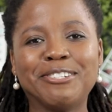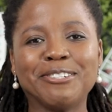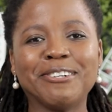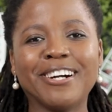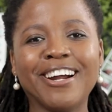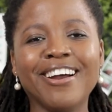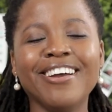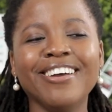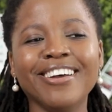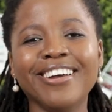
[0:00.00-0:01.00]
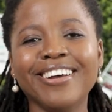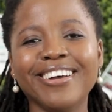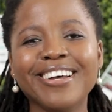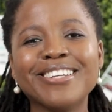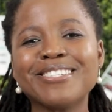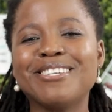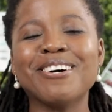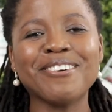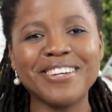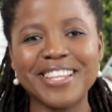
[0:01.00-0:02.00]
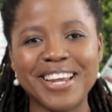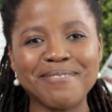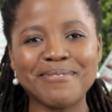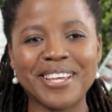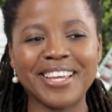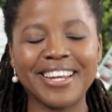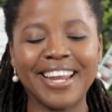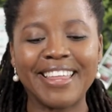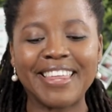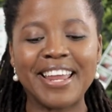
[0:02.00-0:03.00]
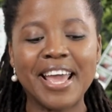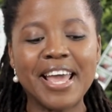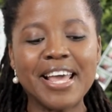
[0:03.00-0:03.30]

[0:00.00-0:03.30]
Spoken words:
shocker. Sorry that I'm saying it like that.